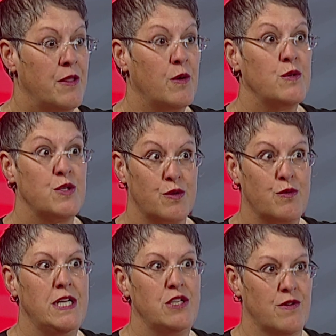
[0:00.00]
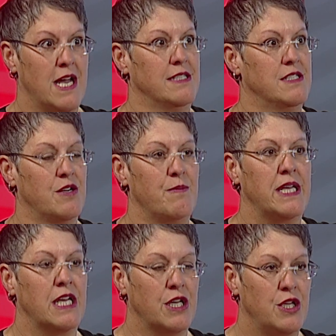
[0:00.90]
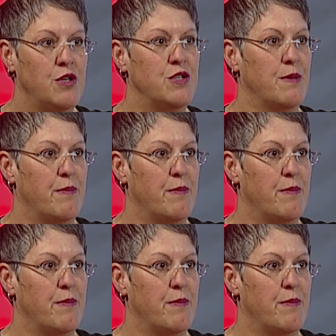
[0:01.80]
those three trends are making a huge